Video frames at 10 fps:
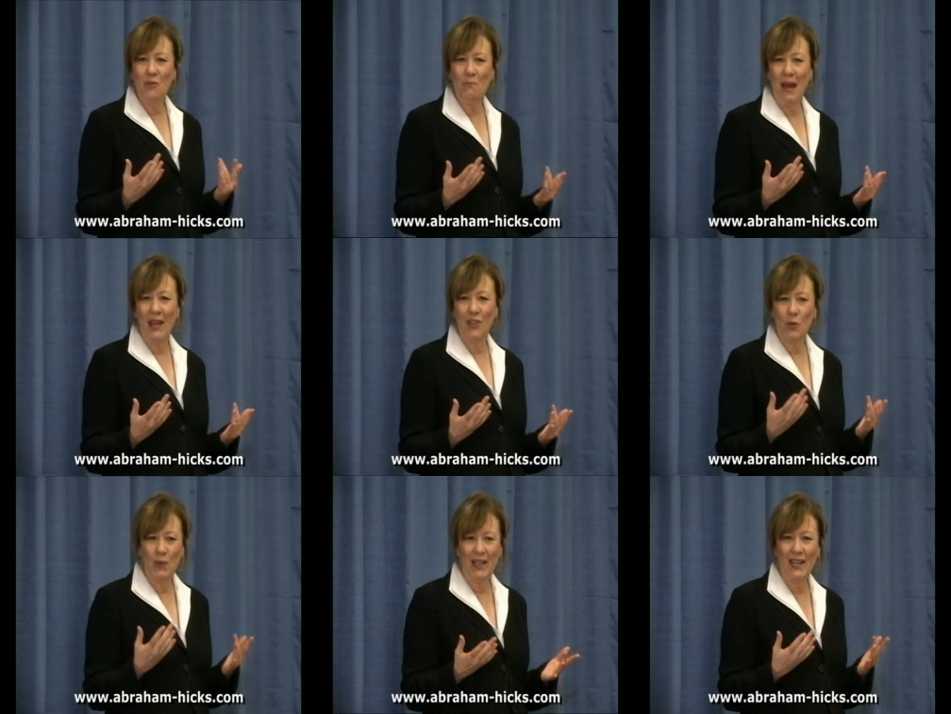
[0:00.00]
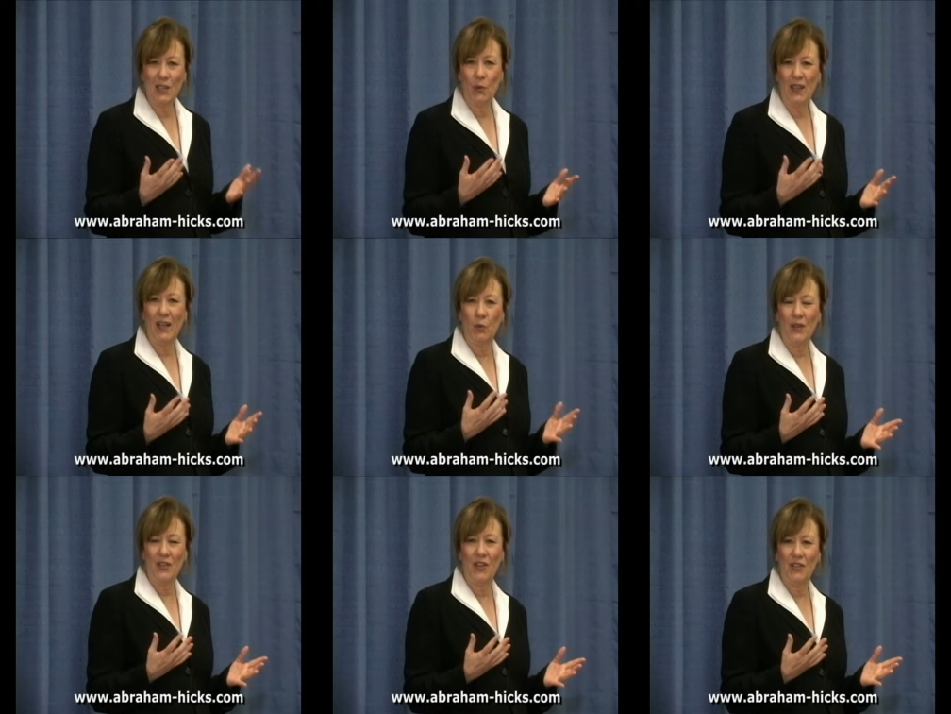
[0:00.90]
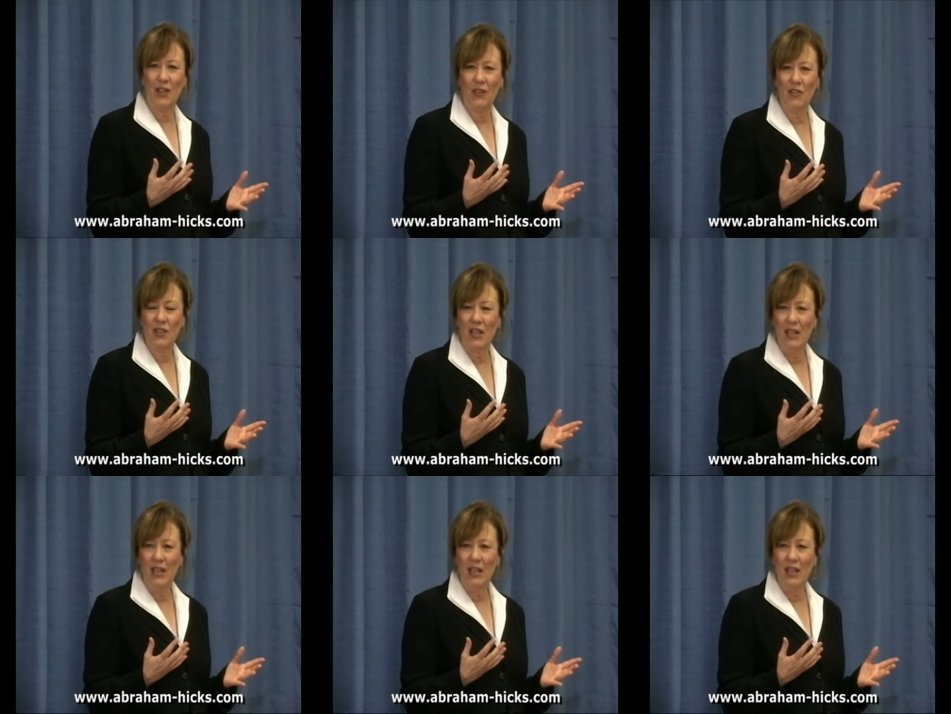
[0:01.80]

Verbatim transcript: make to release a little resistance